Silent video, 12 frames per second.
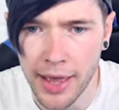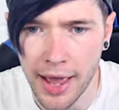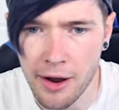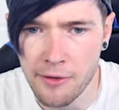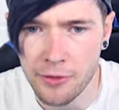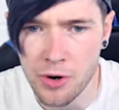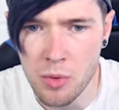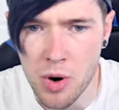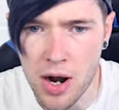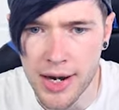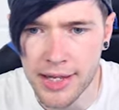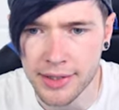
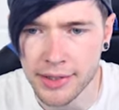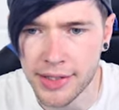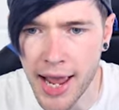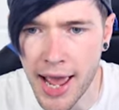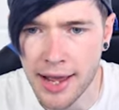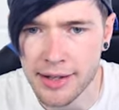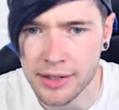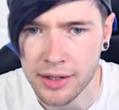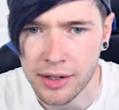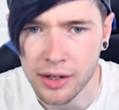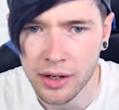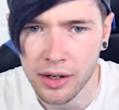Everyone is dead.
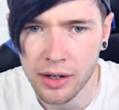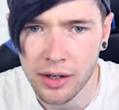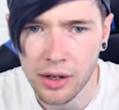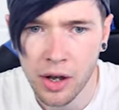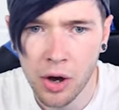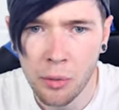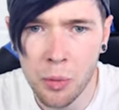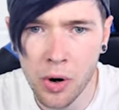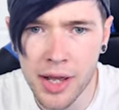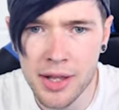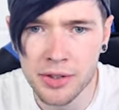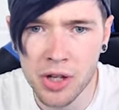
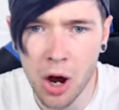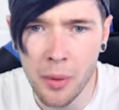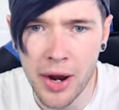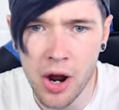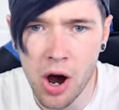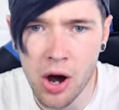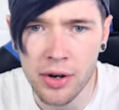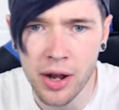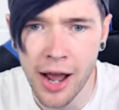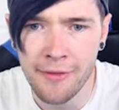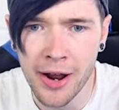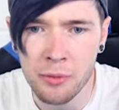What is going on?
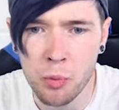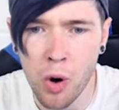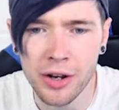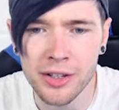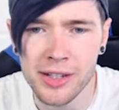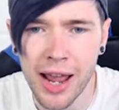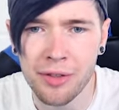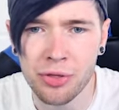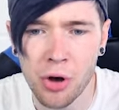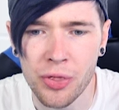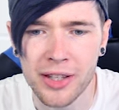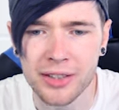I've had one death
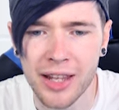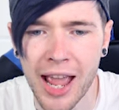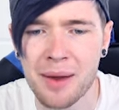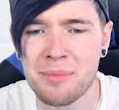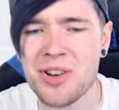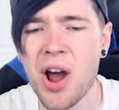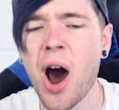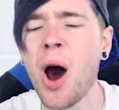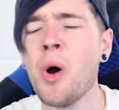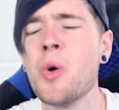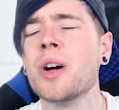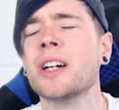on this game.
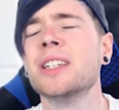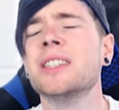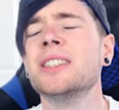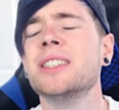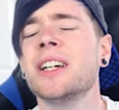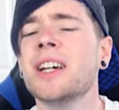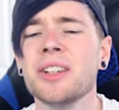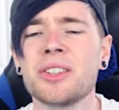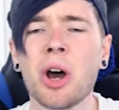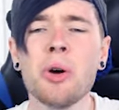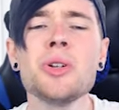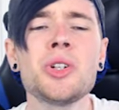No!
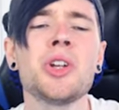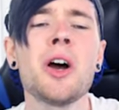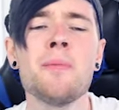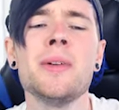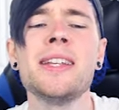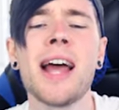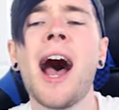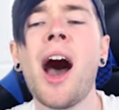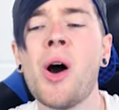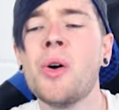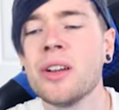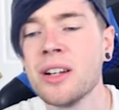Don't shut me
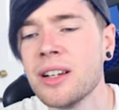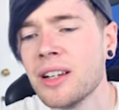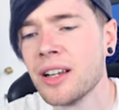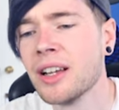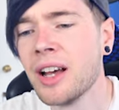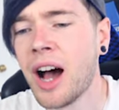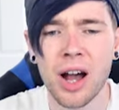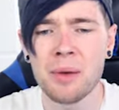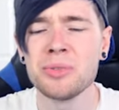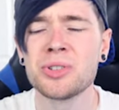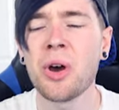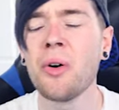down.
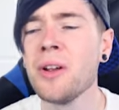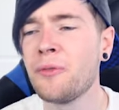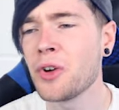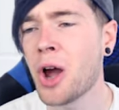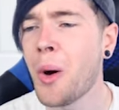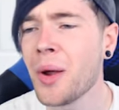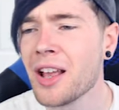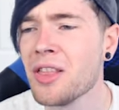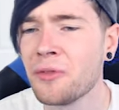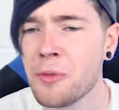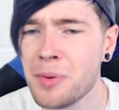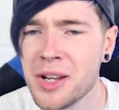I'm sorry for going in
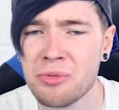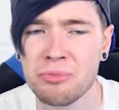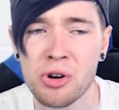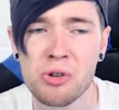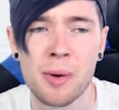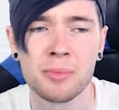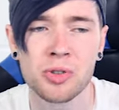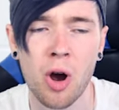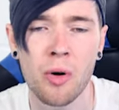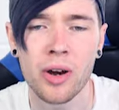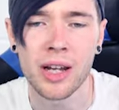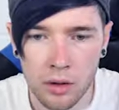the forbidden room. I'm
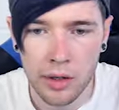sorry.